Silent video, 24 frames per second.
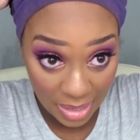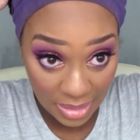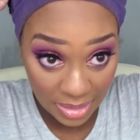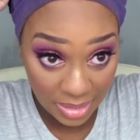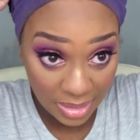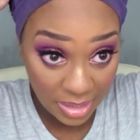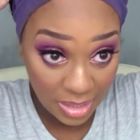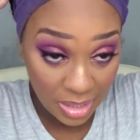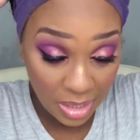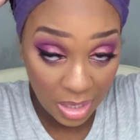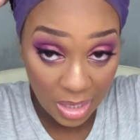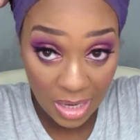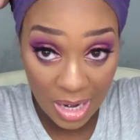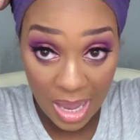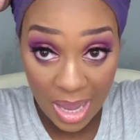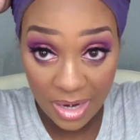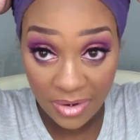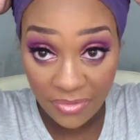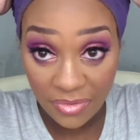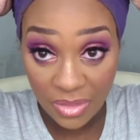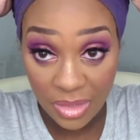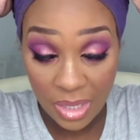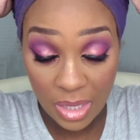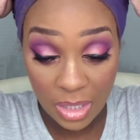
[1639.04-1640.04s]
did a lot
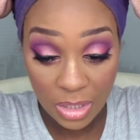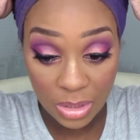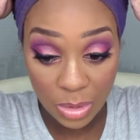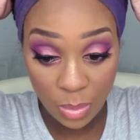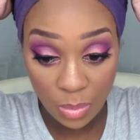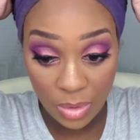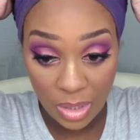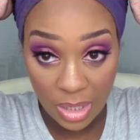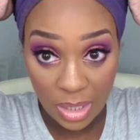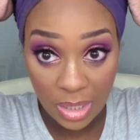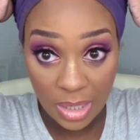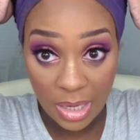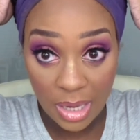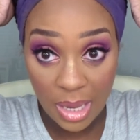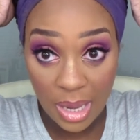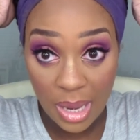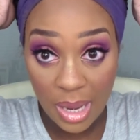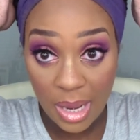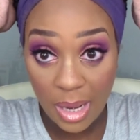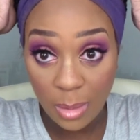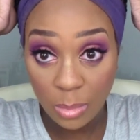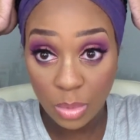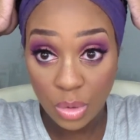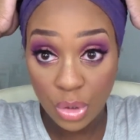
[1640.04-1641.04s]
of things when it
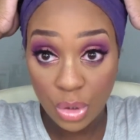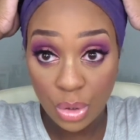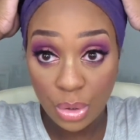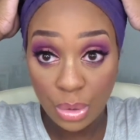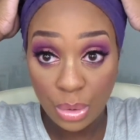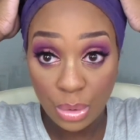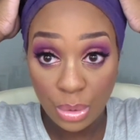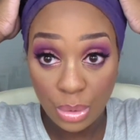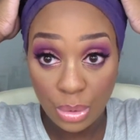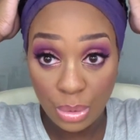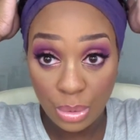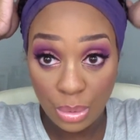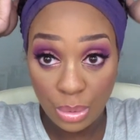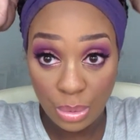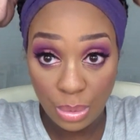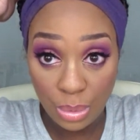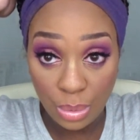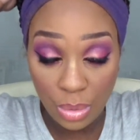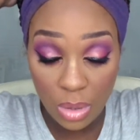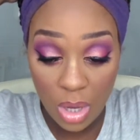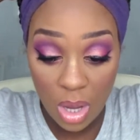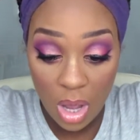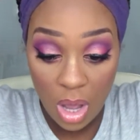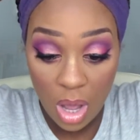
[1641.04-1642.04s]
came
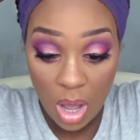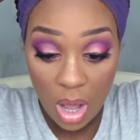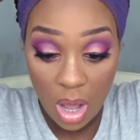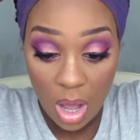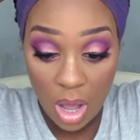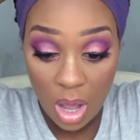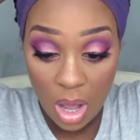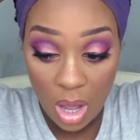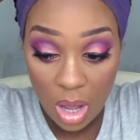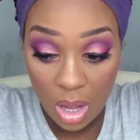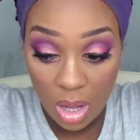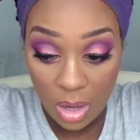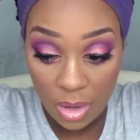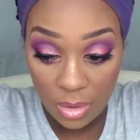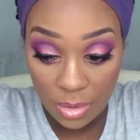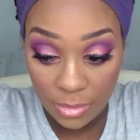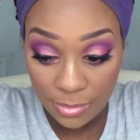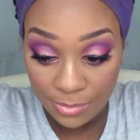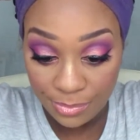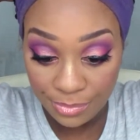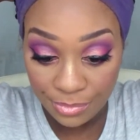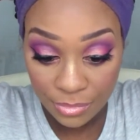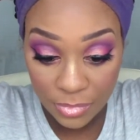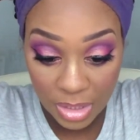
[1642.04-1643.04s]
to
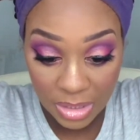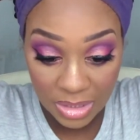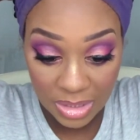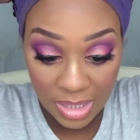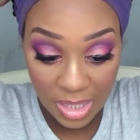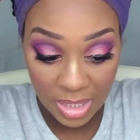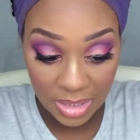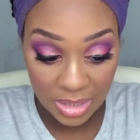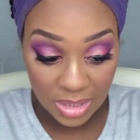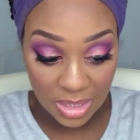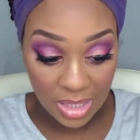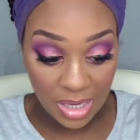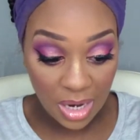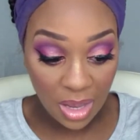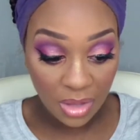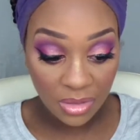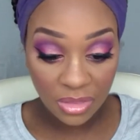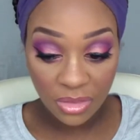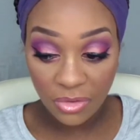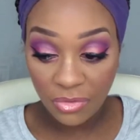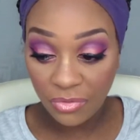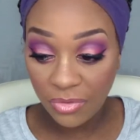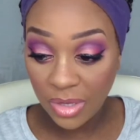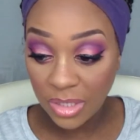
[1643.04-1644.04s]
testing out
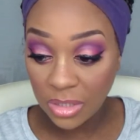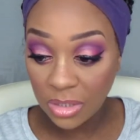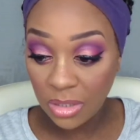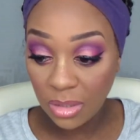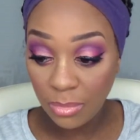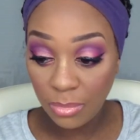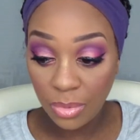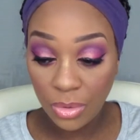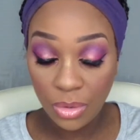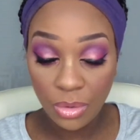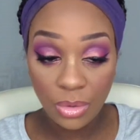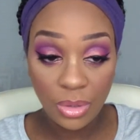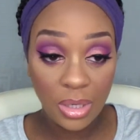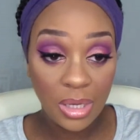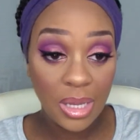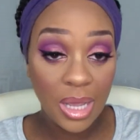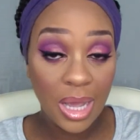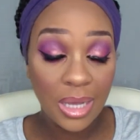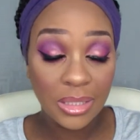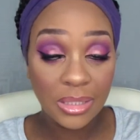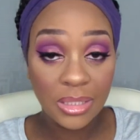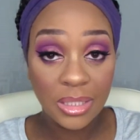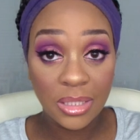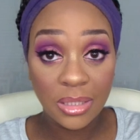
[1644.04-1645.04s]
the Fenty Beauty.
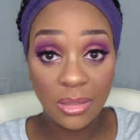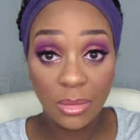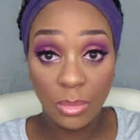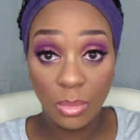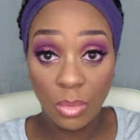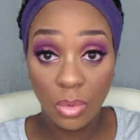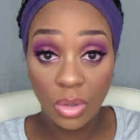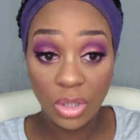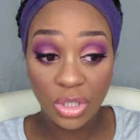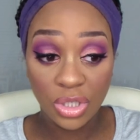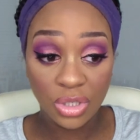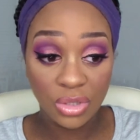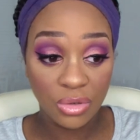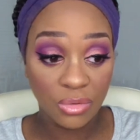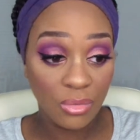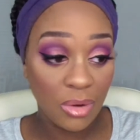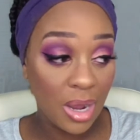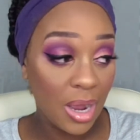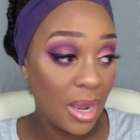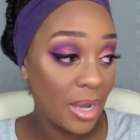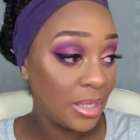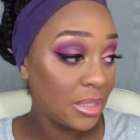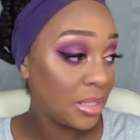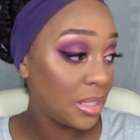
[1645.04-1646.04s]
I did the
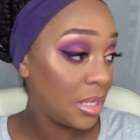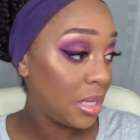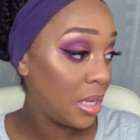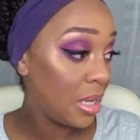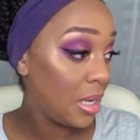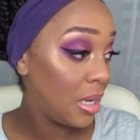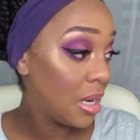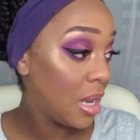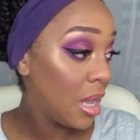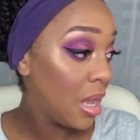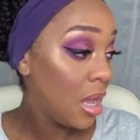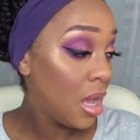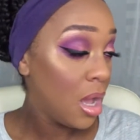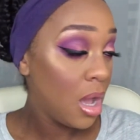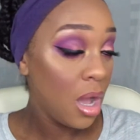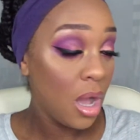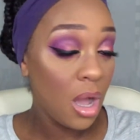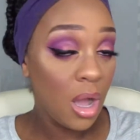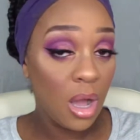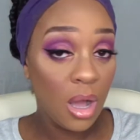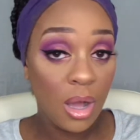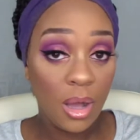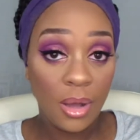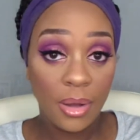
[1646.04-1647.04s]
moisturizing
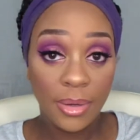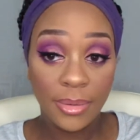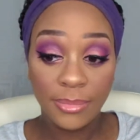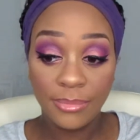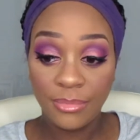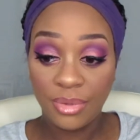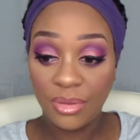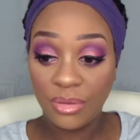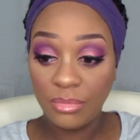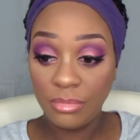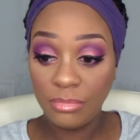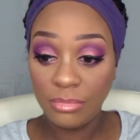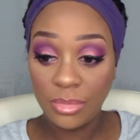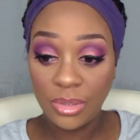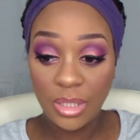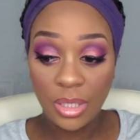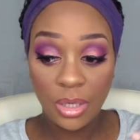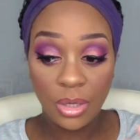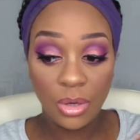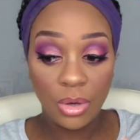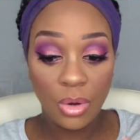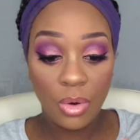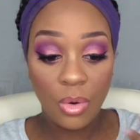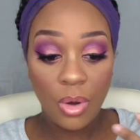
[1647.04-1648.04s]

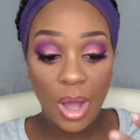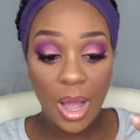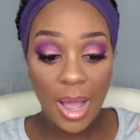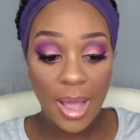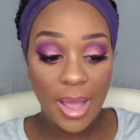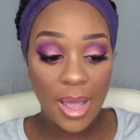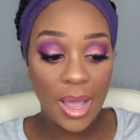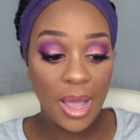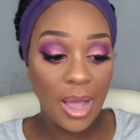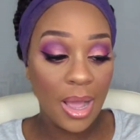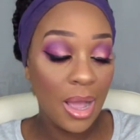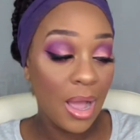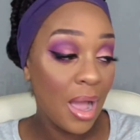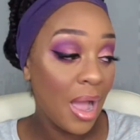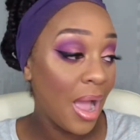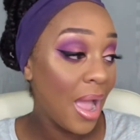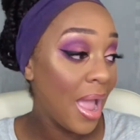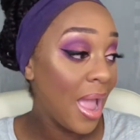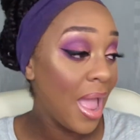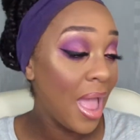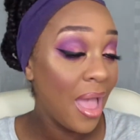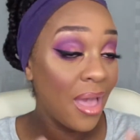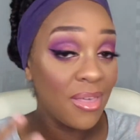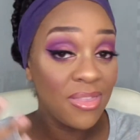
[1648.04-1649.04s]
deal. I
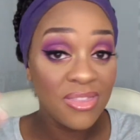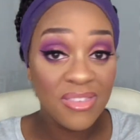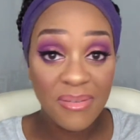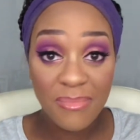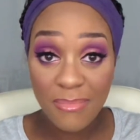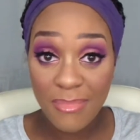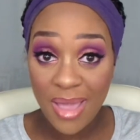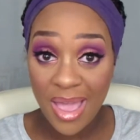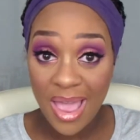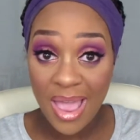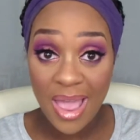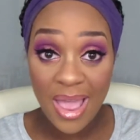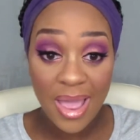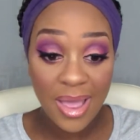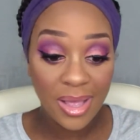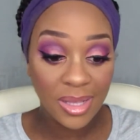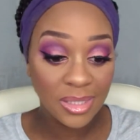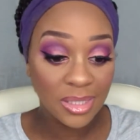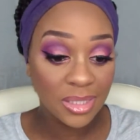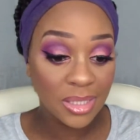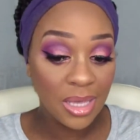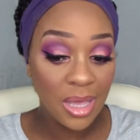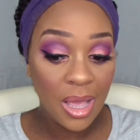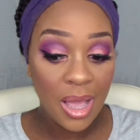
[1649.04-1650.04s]
had the
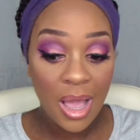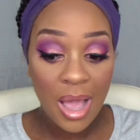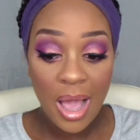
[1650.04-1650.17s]
mask.